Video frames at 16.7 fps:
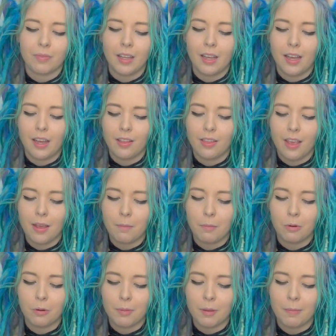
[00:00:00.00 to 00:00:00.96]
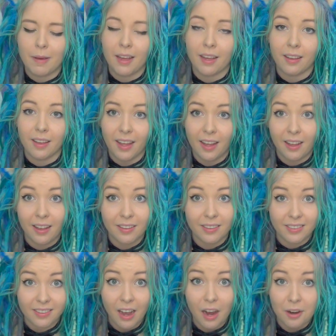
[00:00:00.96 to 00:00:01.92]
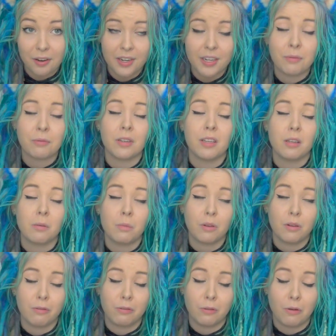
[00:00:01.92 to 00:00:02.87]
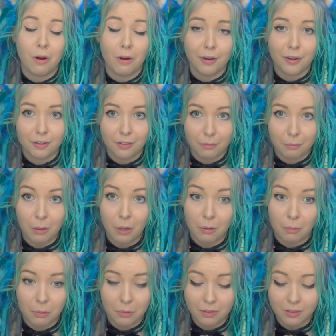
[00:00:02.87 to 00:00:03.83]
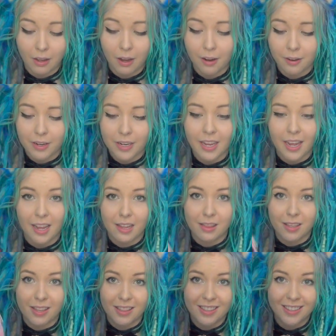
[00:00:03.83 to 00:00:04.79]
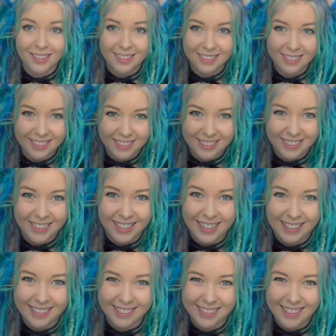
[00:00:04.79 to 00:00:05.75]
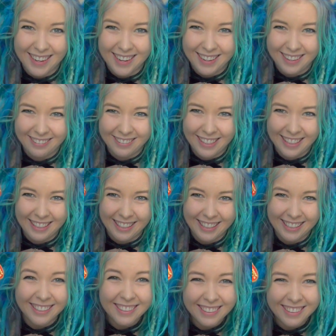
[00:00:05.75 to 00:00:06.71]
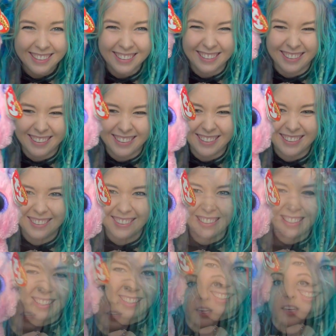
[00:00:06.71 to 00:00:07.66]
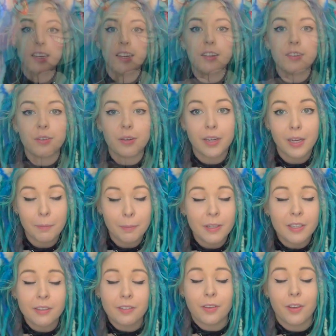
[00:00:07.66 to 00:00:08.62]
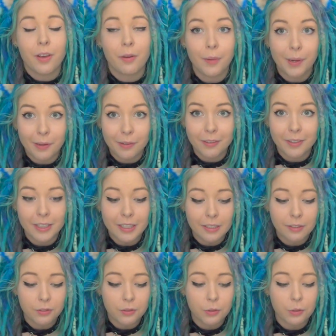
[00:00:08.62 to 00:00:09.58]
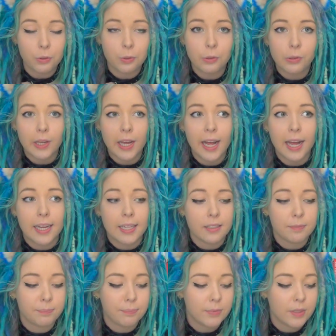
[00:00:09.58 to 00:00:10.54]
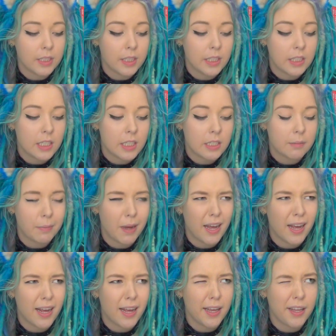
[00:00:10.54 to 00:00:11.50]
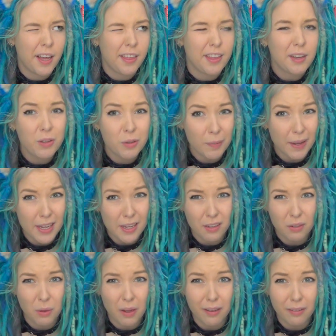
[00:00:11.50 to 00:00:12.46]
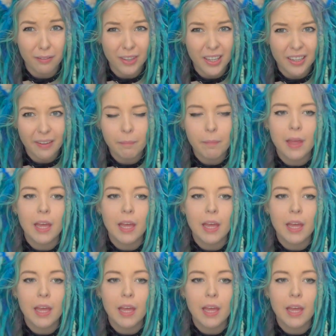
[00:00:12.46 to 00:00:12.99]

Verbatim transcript: And they bought me back a sari, really beautiful orange and purple sari, and then this little guy because they know I like unicorns. So a couple of years ago when I was still in school, um, in my, I think it was my year 12 year,